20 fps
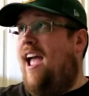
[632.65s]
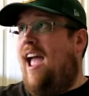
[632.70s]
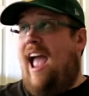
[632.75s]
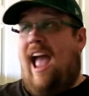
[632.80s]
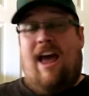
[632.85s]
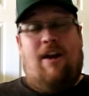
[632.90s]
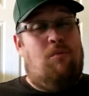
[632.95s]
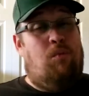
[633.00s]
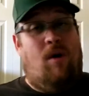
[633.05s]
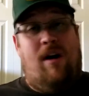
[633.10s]

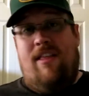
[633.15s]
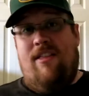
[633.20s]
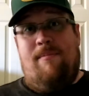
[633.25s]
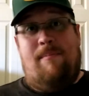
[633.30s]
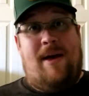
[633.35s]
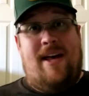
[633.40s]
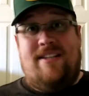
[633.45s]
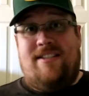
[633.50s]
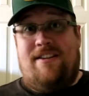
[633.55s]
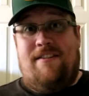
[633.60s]
and one of the
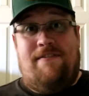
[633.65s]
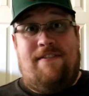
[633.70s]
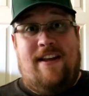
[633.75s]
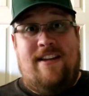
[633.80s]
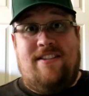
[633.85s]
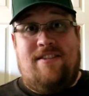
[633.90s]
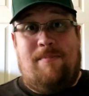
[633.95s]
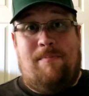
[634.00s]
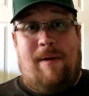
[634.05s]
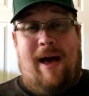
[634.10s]
best
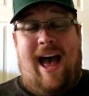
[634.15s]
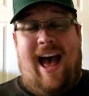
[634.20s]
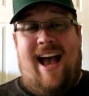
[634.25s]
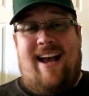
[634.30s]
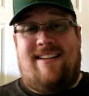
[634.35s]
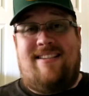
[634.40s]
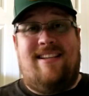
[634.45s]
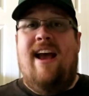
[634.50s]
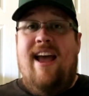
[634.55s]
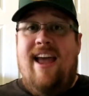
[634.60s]
defensive
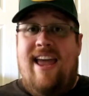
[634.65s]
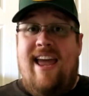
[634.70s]
backs.